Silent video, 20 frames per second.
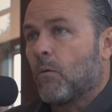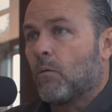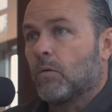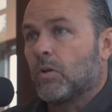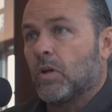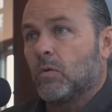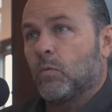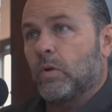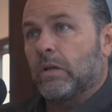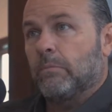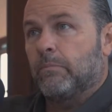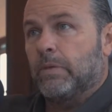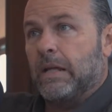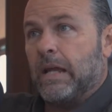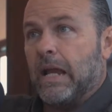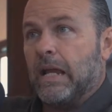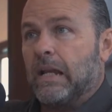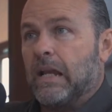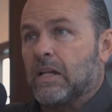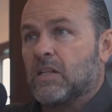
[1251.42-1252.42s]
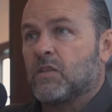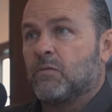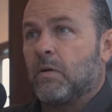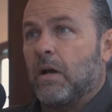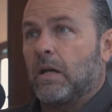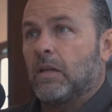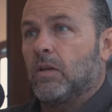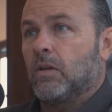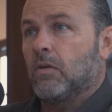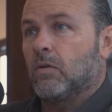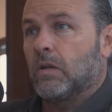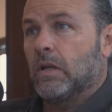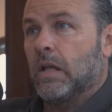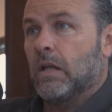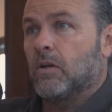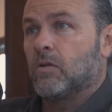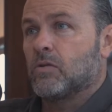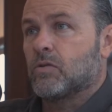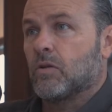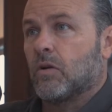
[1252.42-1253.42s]
Can we be annexed by you and
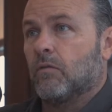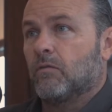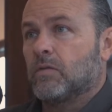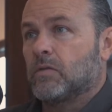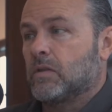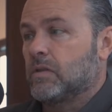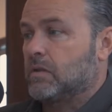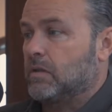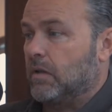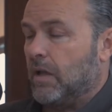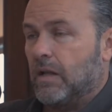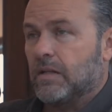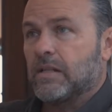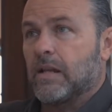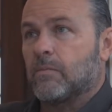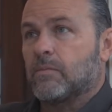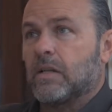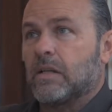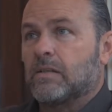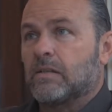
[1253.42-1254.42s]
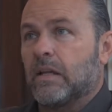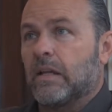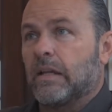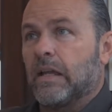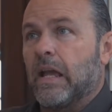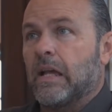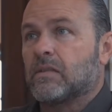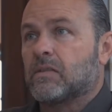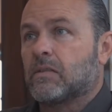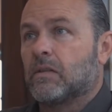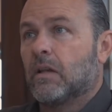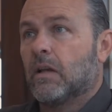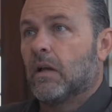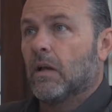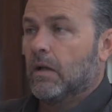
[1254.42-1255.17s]
get your services? And a lot of times they say yes.